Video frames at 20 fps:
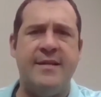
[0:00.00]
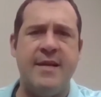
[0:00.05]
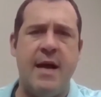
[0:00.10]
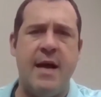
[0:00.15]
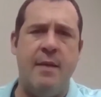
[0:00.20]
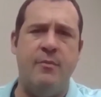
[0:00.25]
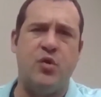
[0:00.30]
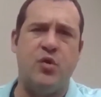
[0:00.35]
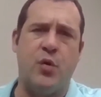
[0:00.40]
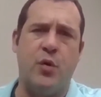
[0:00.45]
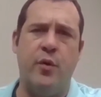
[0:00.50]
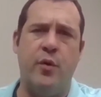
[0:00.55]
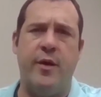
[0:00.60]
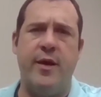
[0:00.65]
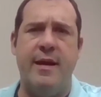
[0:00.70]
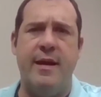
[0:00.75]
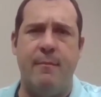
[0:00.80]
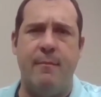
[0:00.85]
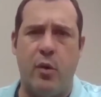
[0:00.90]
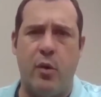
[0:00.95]
anytime
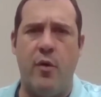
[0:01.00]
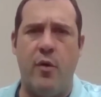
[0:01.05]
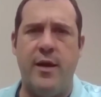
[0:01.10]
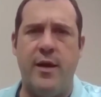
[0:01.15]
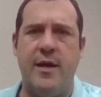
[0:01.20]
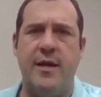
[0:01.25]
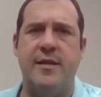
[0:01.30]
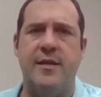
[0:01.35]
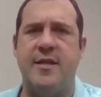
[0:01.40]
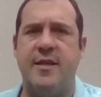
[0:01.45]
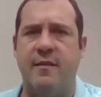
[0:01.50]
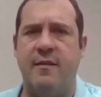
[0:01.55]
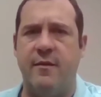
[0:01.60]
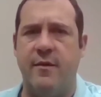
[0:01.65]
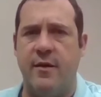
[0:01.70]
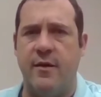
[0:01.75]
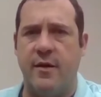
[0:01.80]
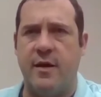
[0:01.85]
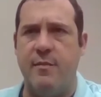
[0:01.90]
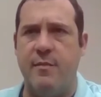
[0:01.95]
truly an employee
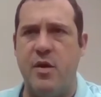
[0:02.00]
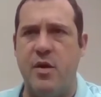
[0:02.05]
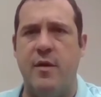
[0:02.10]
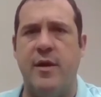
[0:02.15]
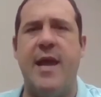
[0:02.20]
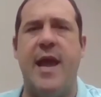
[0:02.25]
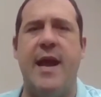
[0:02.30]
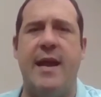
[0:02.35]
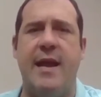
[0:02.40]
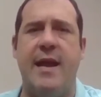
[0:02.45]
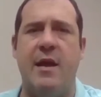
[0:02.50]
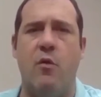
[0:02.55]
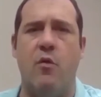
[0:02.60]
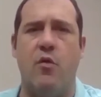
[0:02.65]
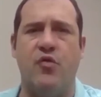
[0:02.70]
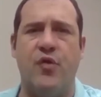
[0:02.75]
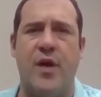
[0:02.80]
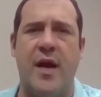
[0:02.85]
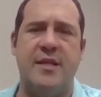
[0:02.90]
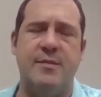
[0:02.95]
is either
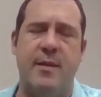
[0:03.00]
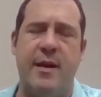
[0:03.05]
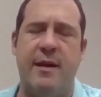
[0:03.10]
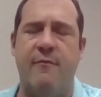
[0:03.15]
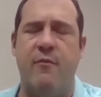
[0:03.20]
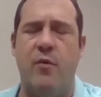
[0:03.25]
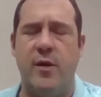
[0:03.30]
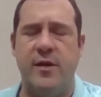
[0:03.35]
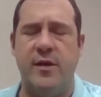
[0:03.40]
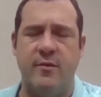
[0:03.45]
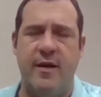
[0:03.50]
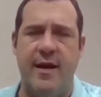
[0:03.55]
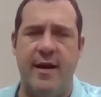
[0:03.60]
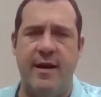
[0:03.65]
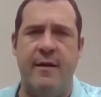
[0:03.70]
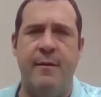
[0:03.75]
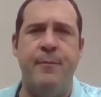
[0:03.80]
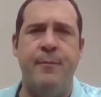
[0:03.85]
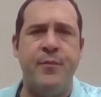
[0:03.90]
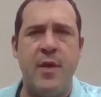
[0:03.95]
communicating or transmitting voice or
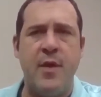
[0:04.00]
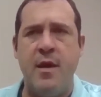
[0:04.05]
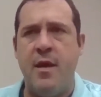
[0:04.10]
data.